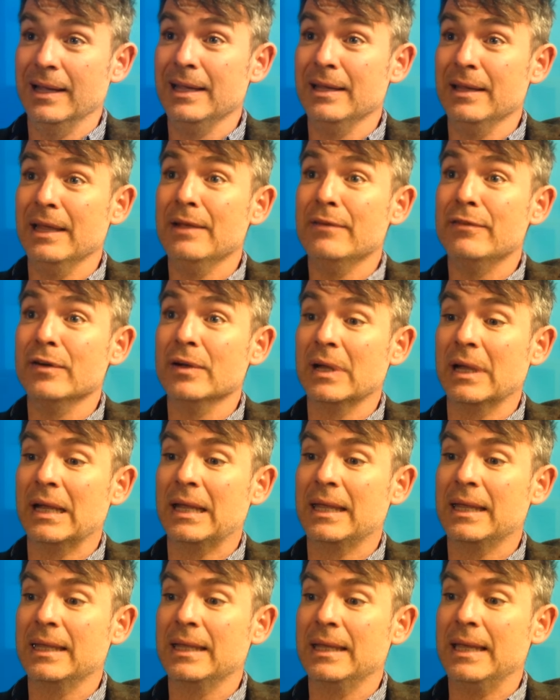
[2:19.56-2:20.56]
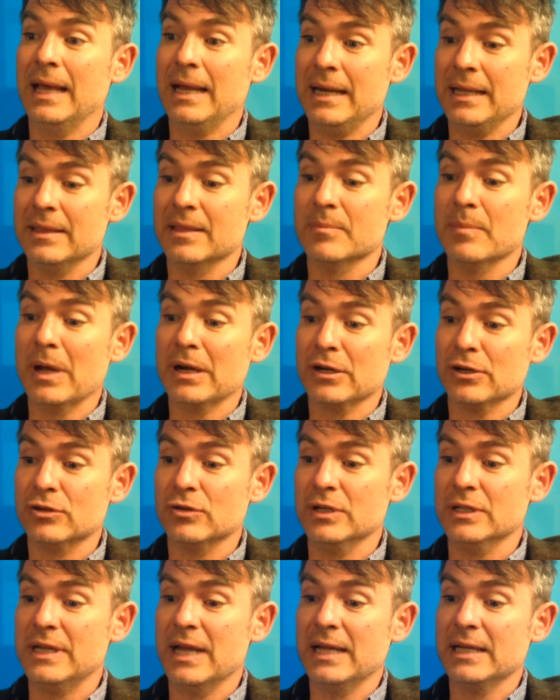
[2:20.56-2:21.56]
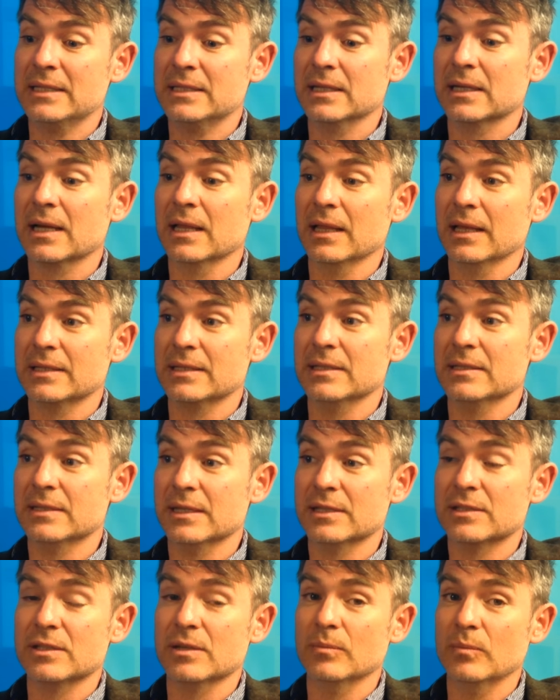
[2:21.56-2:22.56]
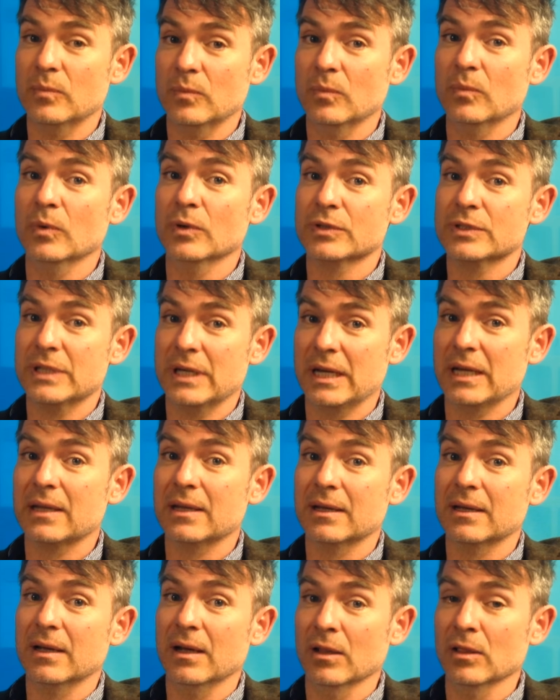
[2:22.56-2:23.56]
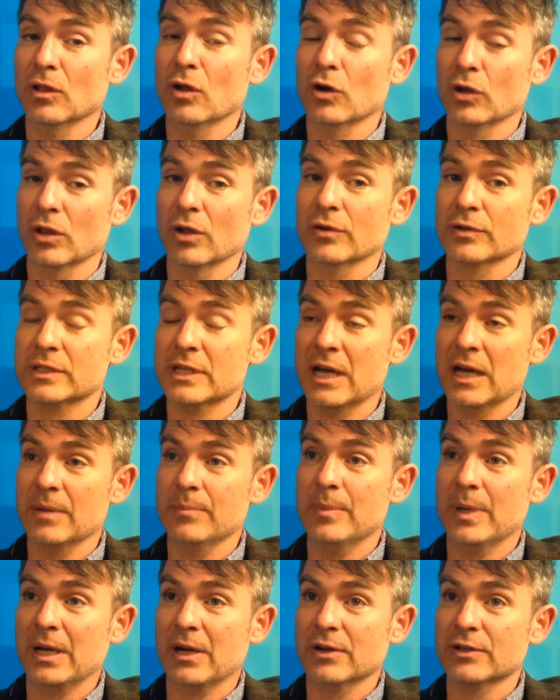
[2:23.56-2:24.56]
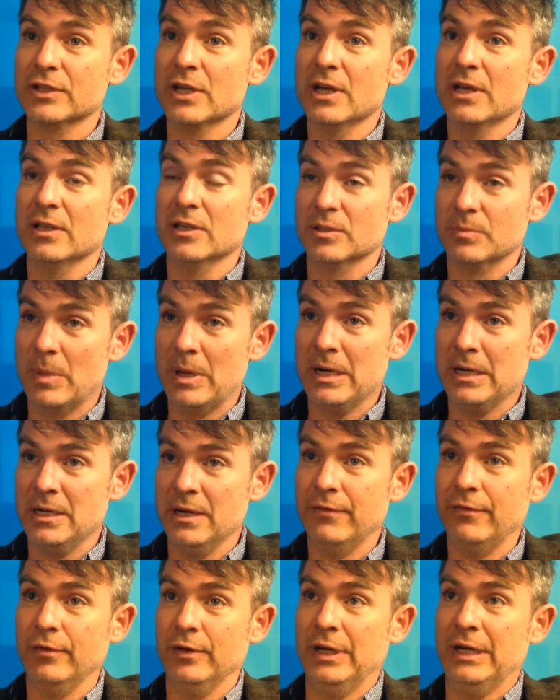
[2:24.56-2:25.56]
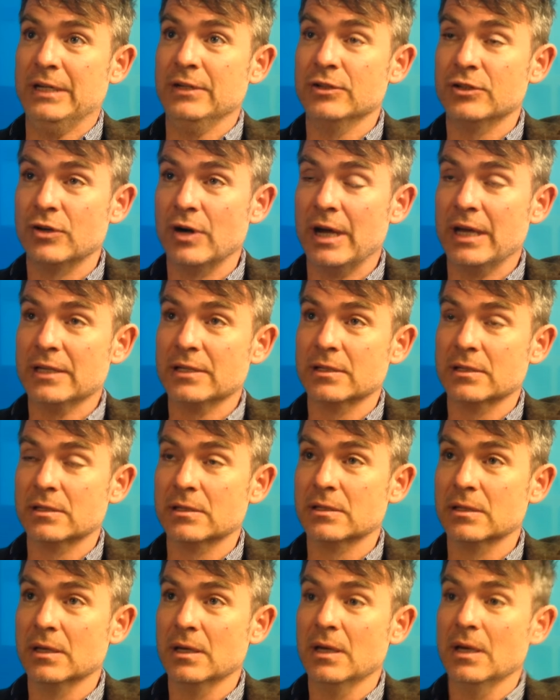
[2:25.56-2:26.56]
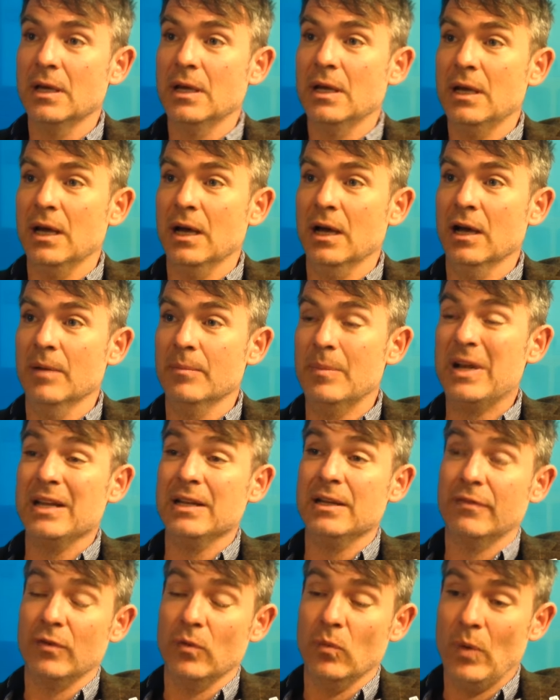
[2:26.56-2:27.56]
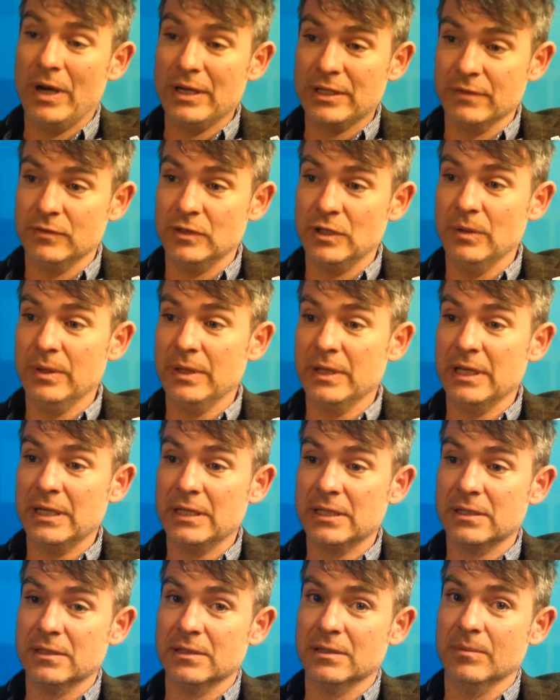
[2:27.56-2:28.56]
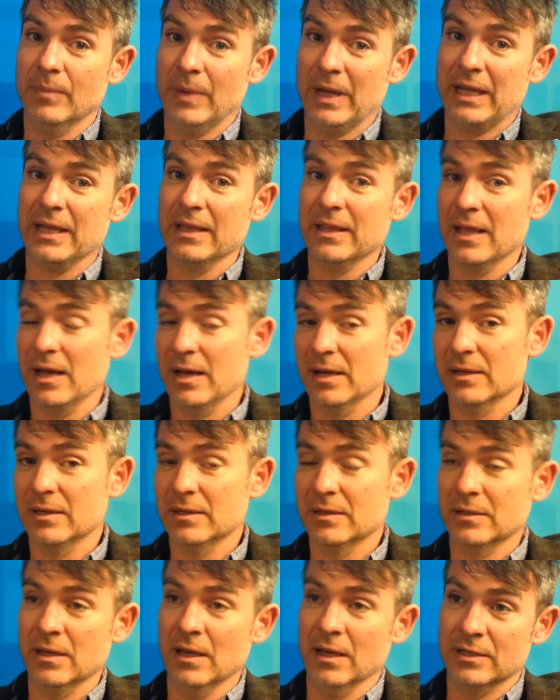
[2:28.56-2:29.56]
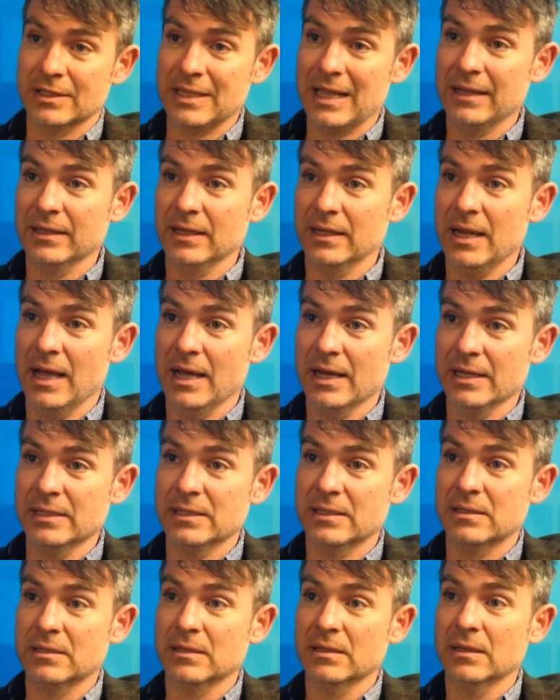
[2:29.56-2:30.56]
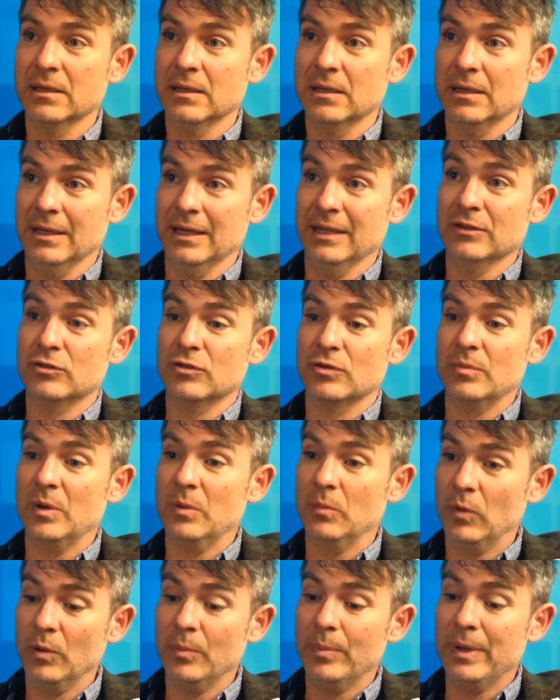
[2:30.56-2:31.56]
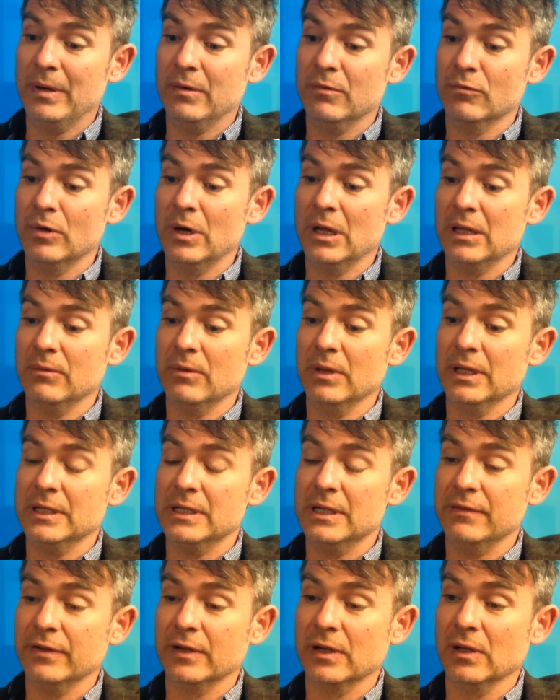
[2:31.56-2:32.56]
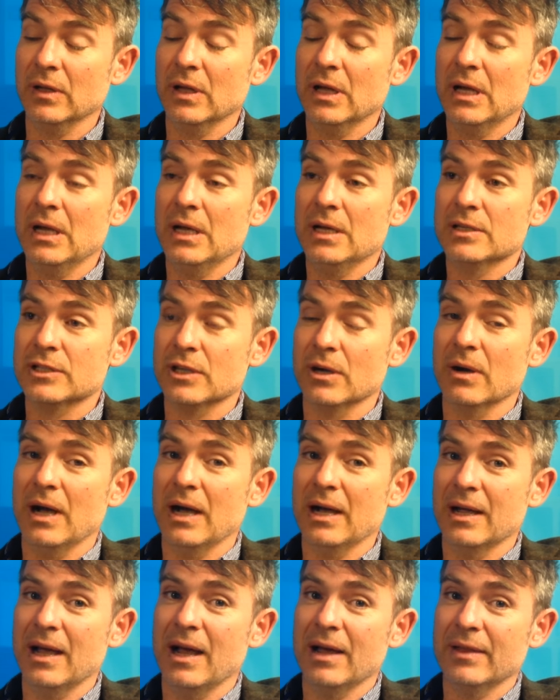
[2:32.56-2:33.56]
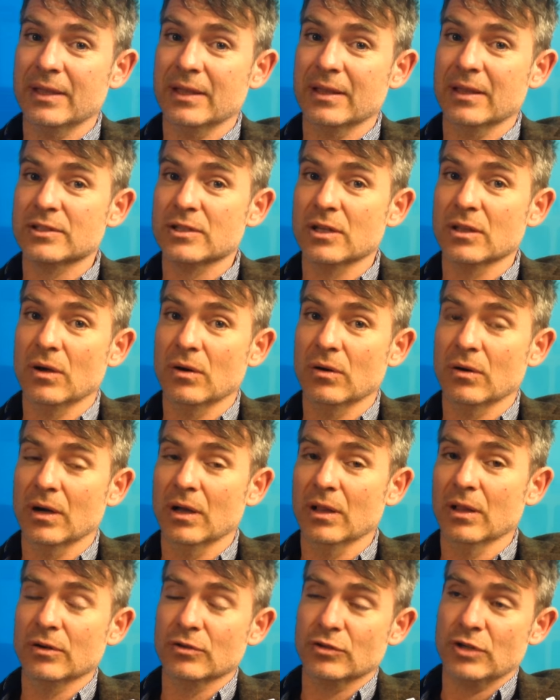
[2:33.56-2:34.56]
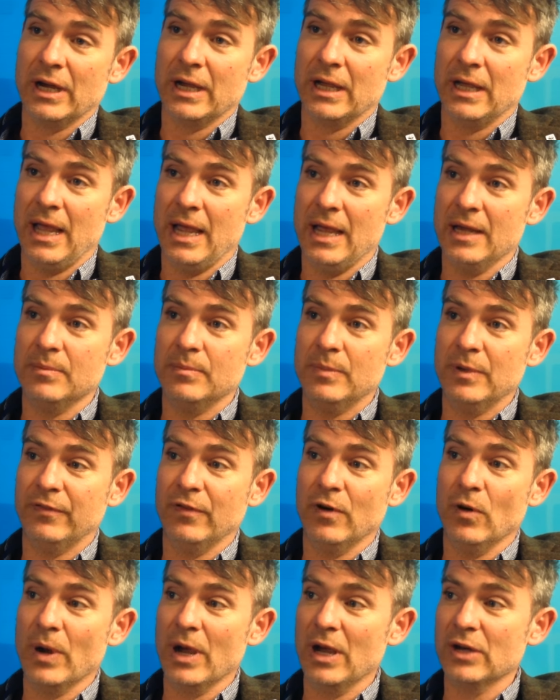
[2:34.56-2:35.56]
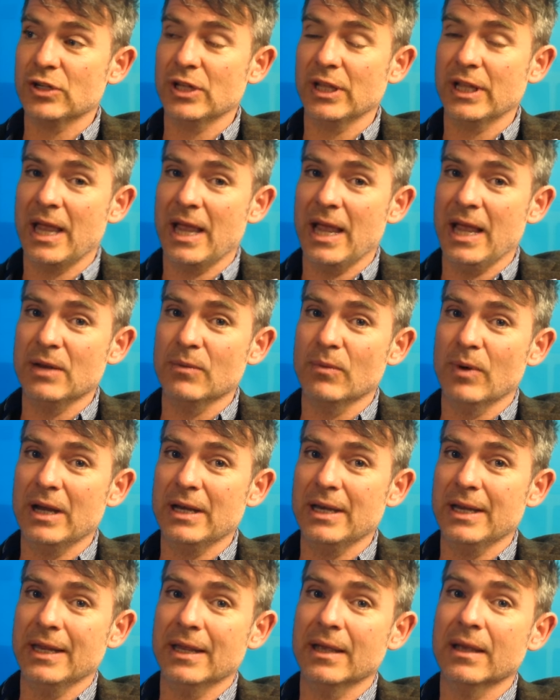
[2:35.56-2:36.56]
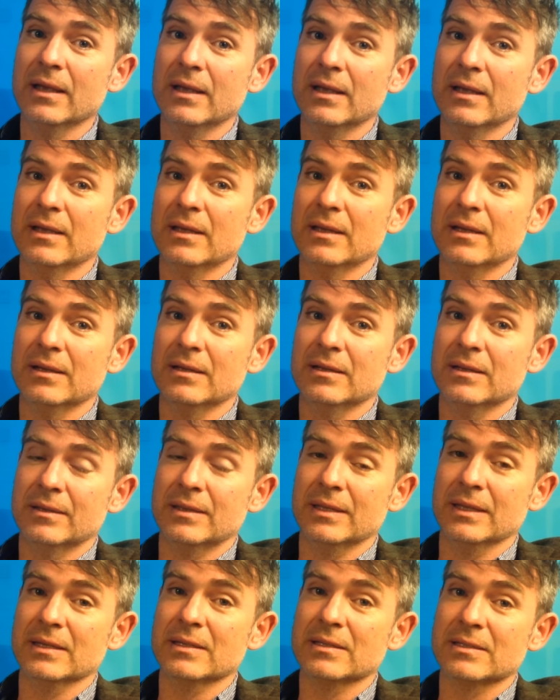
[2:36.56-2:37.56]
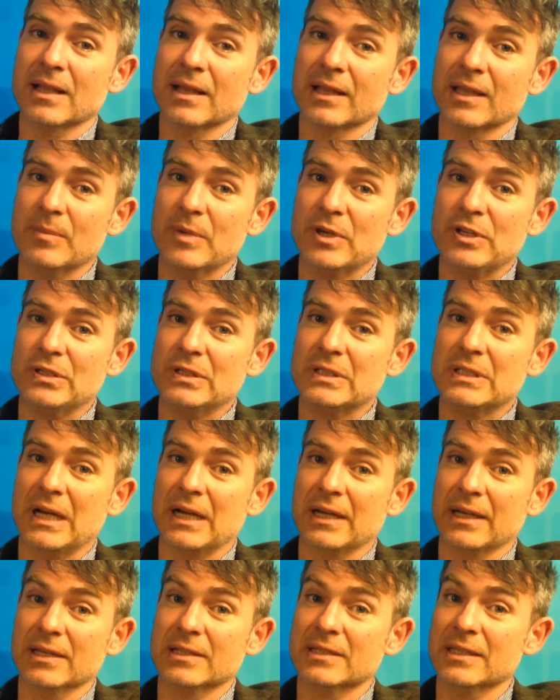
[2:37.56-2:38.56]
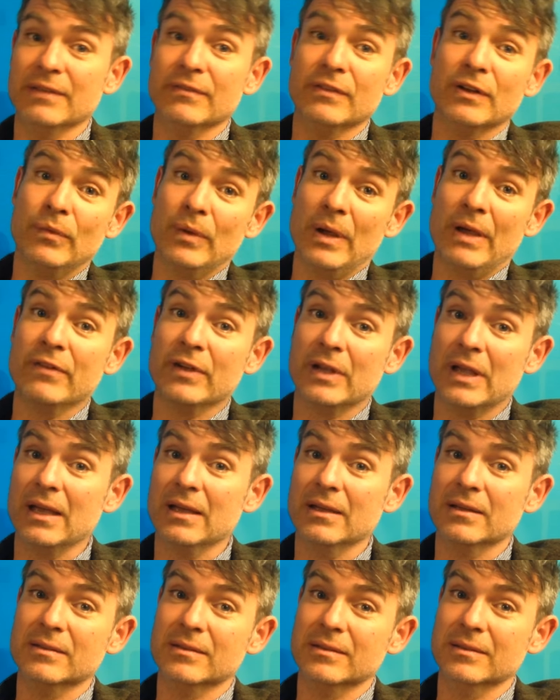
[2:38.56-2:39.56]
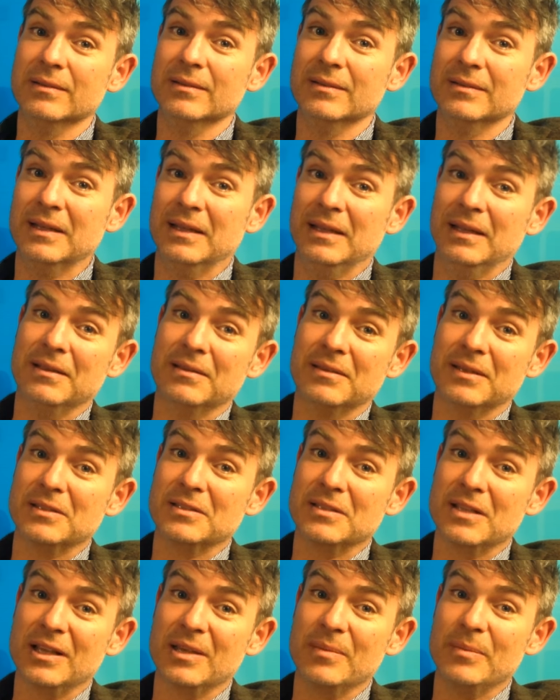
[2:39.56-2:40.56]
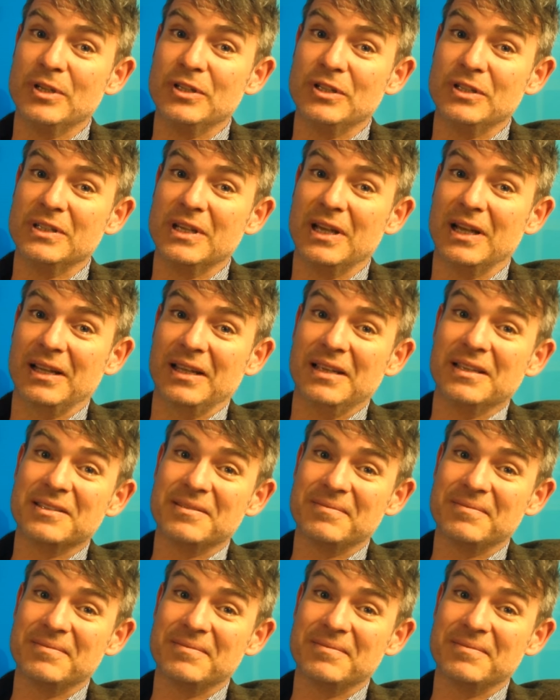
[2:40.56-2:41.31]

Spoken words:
even getting the mandatory data collecting system will take a long, long time, because there's many different interests, many different ways of doing this. Making that a standardised instrument will be really, really difficult. So I think there's a long drag ahead before we actually get anywhere near things like emission targets, even if we ever get near things like emission targets.